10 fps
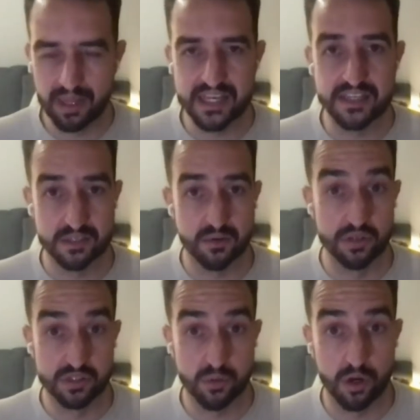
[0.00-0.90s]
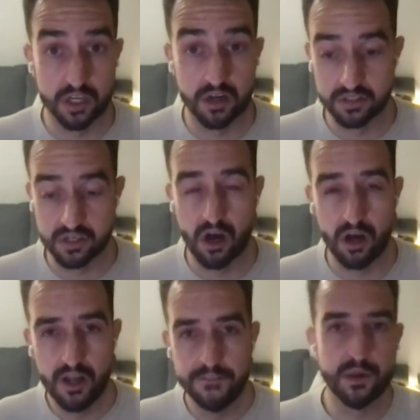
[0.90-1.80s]
players, the ones Guardiola's
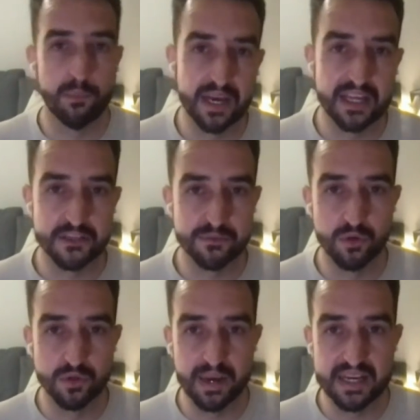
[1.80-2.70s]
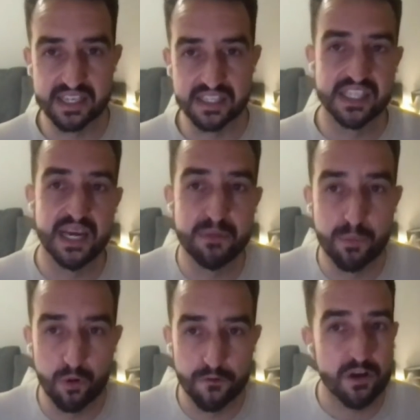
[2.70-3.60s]
got. They can play in the small spaces and keep the
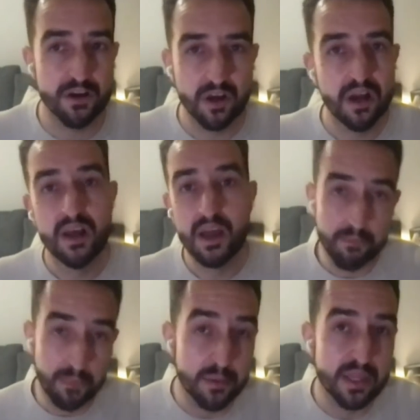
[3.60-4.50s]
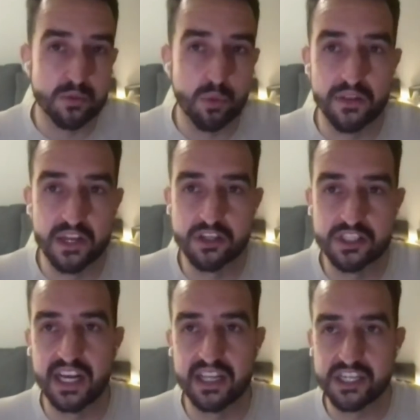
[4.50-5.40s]
ball forever. Maybe that's why they're not
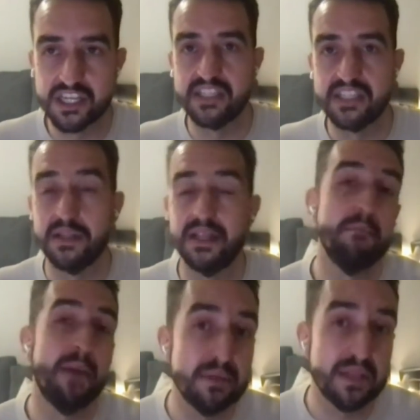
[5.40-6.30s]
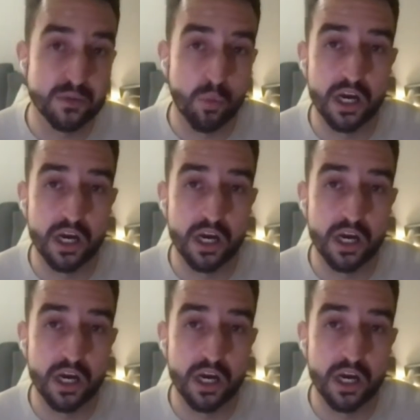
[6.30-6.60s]
taking the chances. And then maybe that's